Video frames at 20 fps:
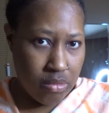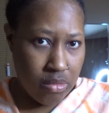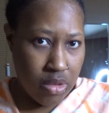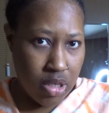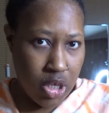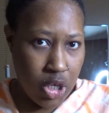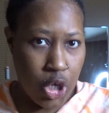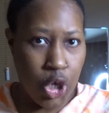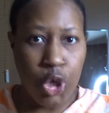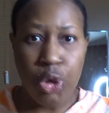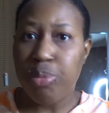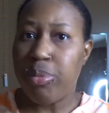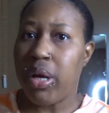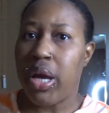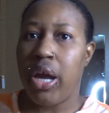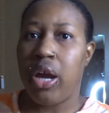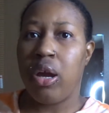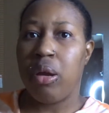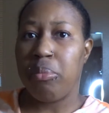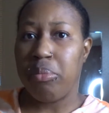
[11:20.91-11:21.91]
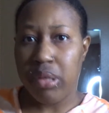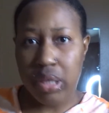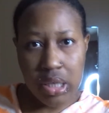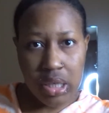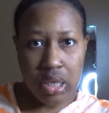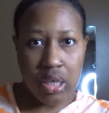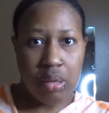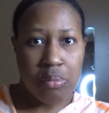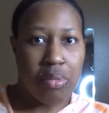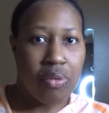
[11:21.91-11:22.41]
human hair
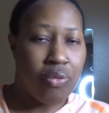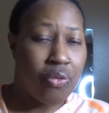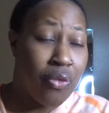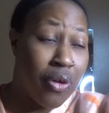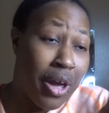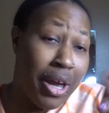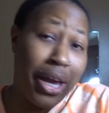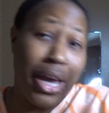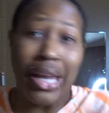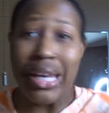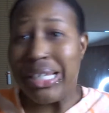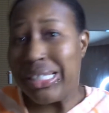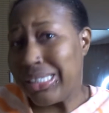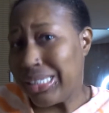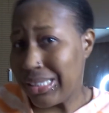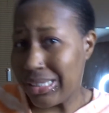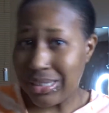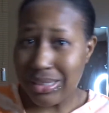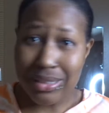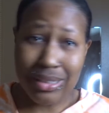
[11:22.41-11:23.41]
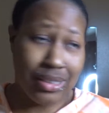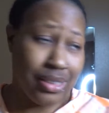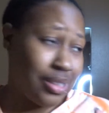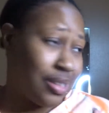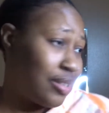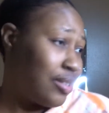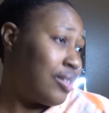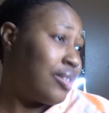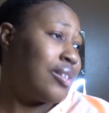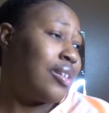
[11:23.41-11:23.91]
blend before I got into
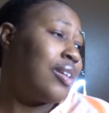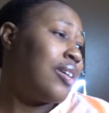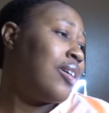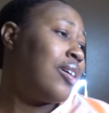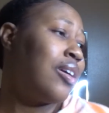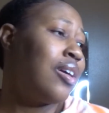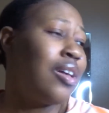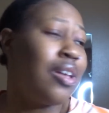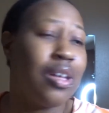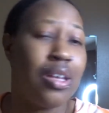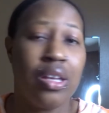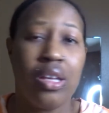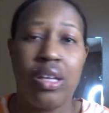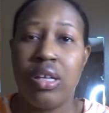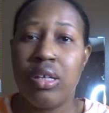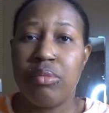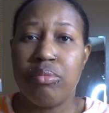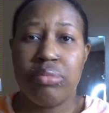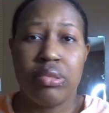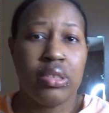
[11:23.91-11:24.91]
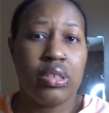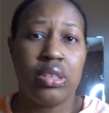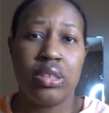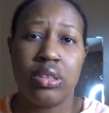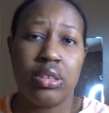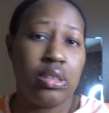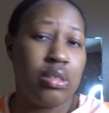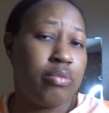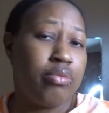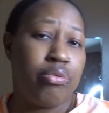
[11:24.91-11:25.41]
the
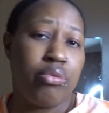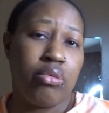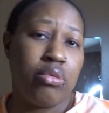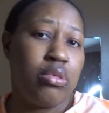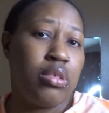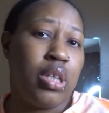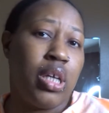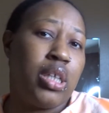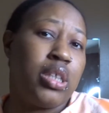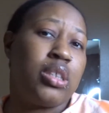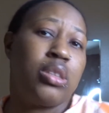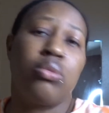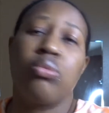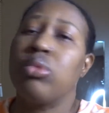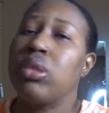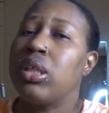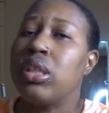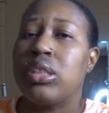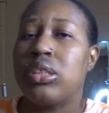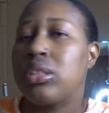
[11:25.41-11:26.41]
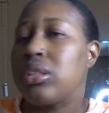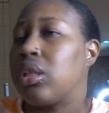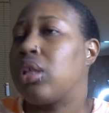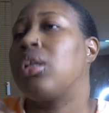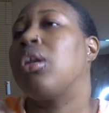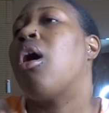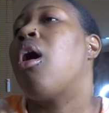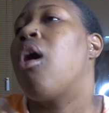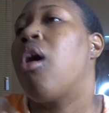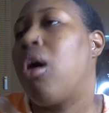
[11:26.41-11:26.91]
Brazilian full lace wigs and
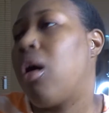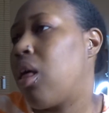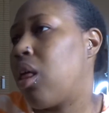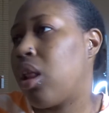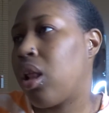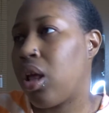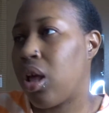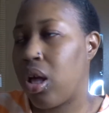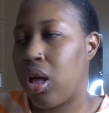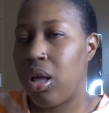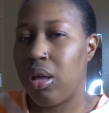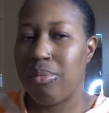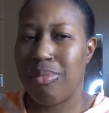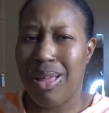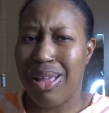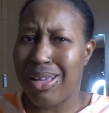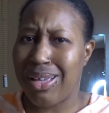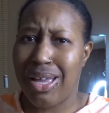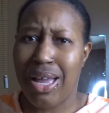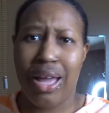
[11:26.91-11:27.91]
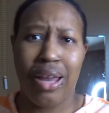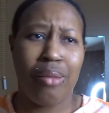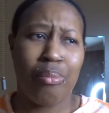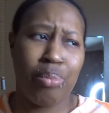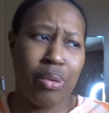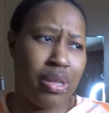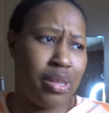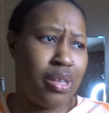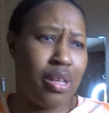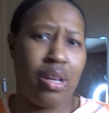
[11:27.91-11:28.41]
all. I kind of
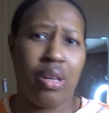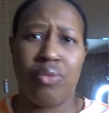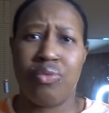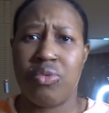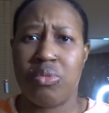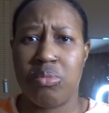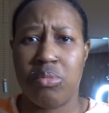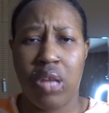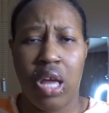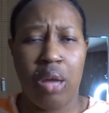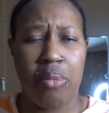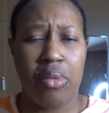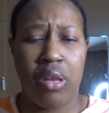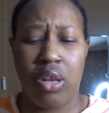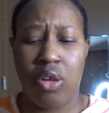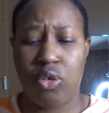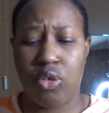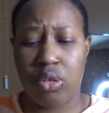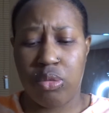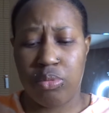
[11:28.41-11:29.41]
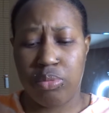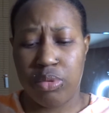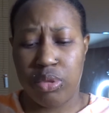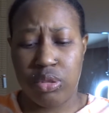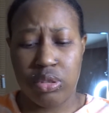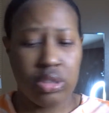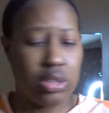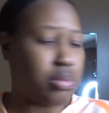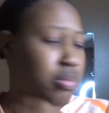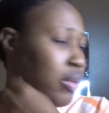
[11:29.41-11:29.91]
picked that up from like my local beauty
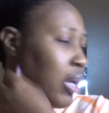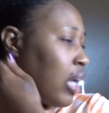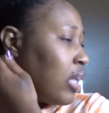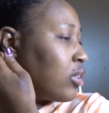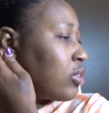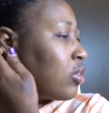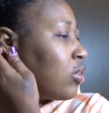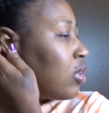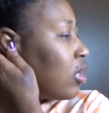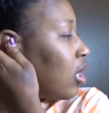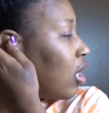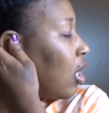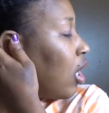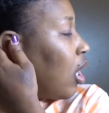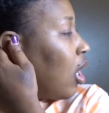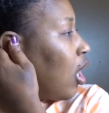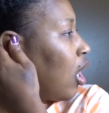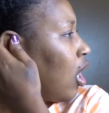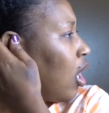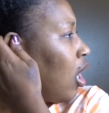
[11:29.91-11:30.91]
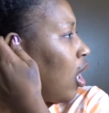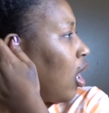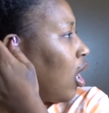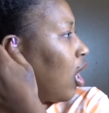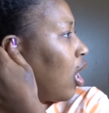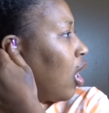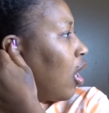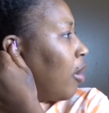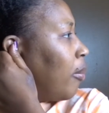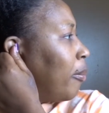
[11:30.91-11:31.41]
supply store.
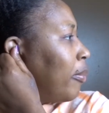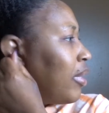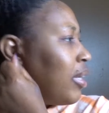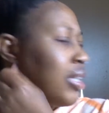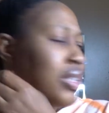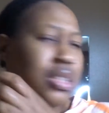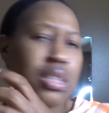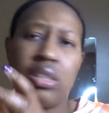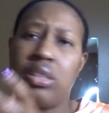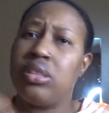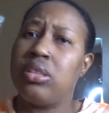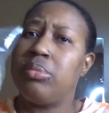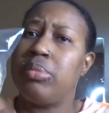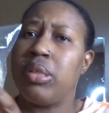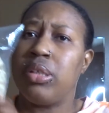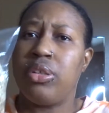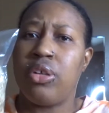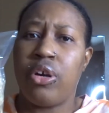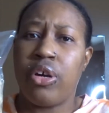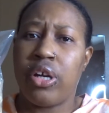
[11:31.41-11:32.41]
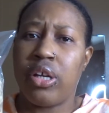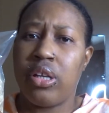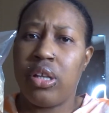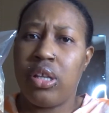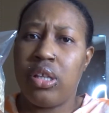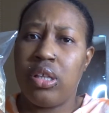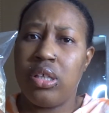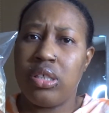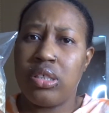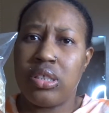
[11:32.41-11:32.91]
But it's a little bit darker
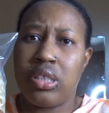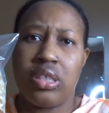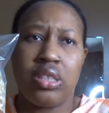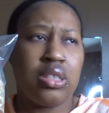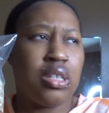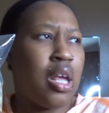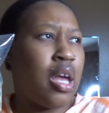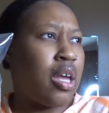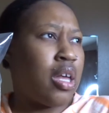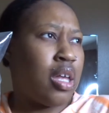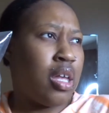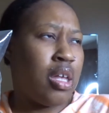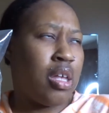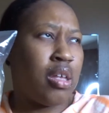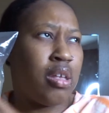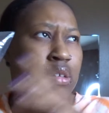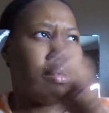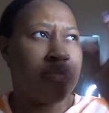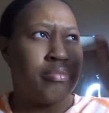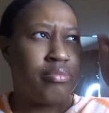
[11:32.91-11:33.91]
than this. It's like a,